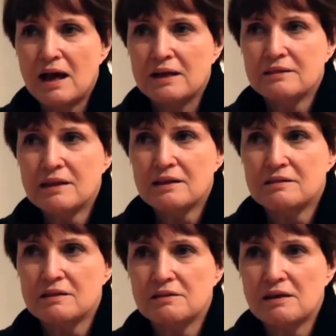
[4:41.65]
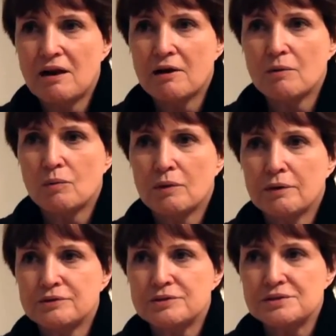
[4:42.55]
i think that the
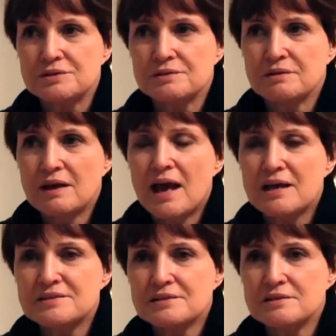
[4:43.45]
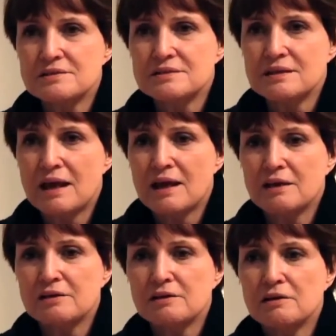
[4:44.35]
artwork just has to
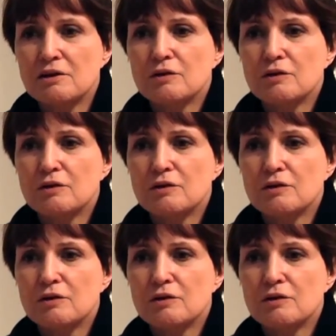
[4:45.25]
stand